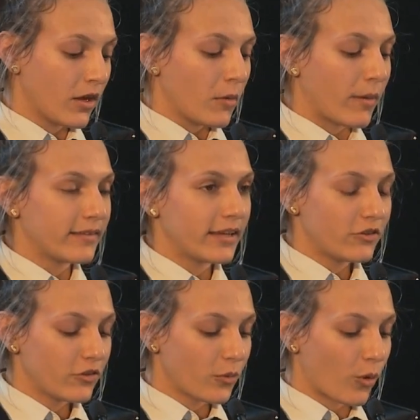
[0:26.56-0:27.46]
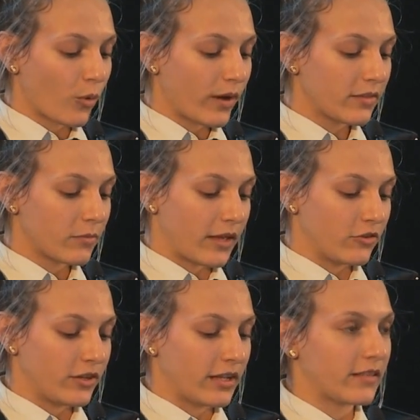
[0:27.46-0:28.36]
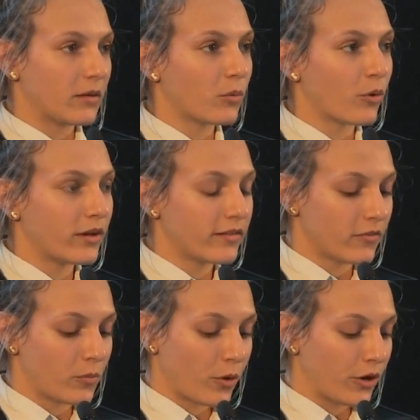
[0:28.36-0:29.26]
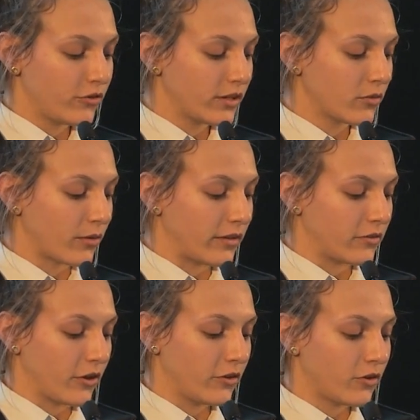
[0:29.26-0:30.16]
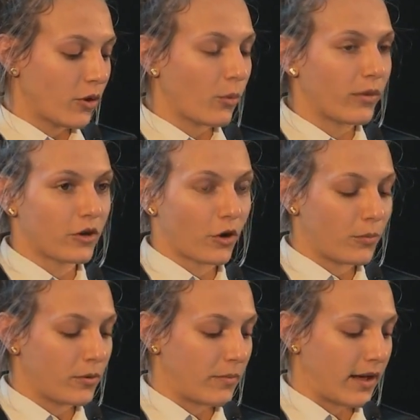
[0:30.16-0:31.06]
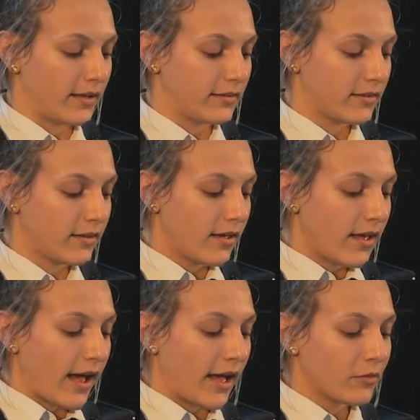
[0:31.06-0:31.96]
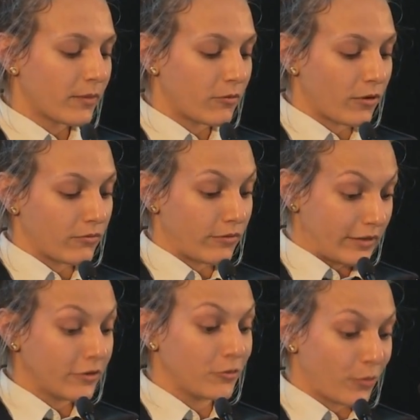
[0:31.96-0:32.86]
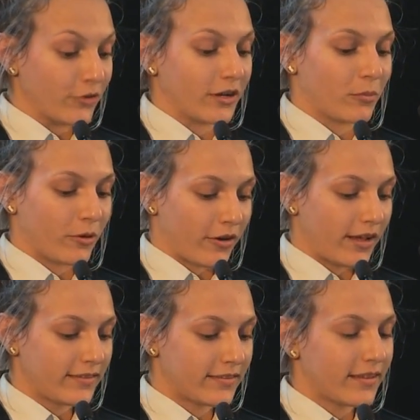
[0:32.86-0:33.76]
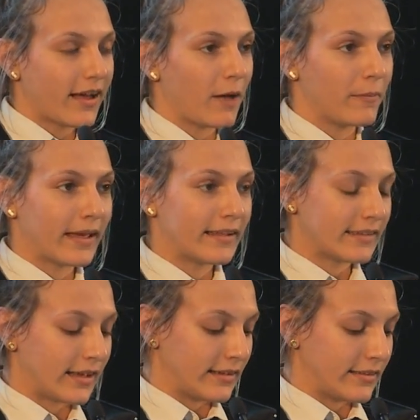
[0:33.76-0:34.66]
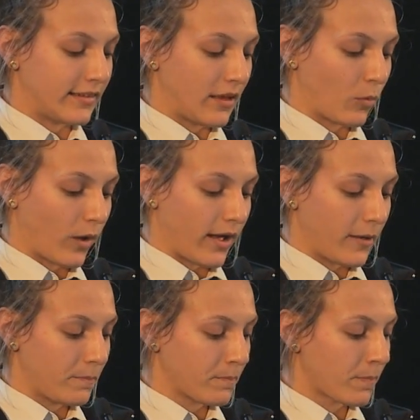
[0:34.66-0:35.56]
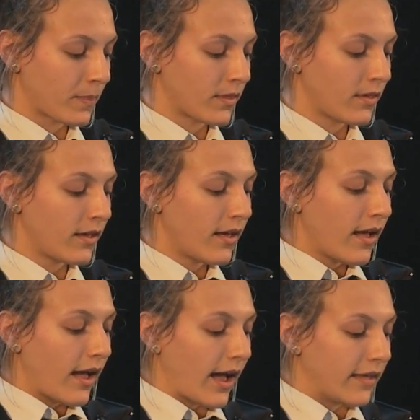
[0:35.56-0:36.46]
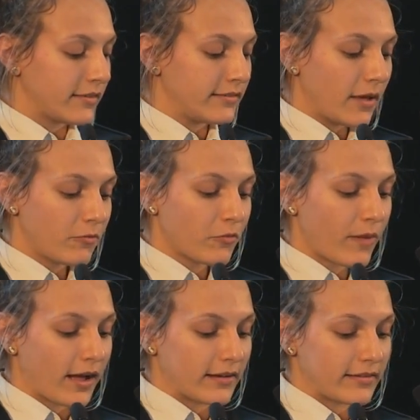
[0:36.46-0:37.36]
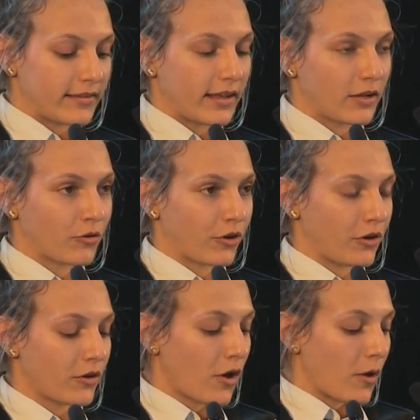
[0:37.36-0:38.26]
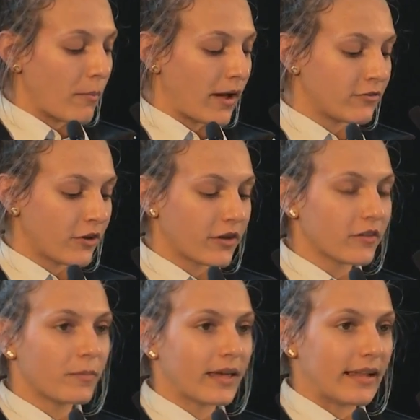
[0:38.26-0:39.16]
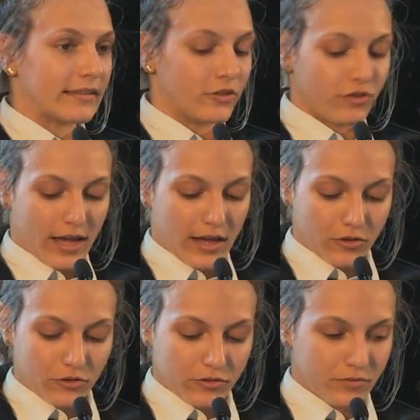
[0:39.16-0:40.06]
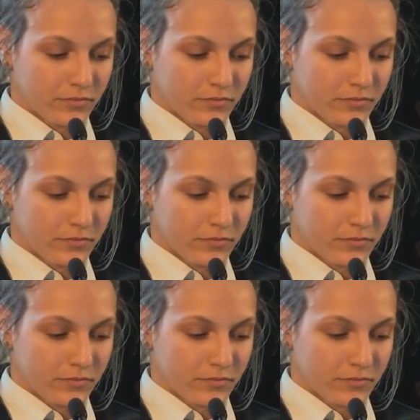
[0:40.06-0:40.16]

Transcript: My teachers were always mentioning the importance of approaching the research with an open mind. As my research project progressed, I began to understand why. As the depth of my understanding grew, my focus began to change.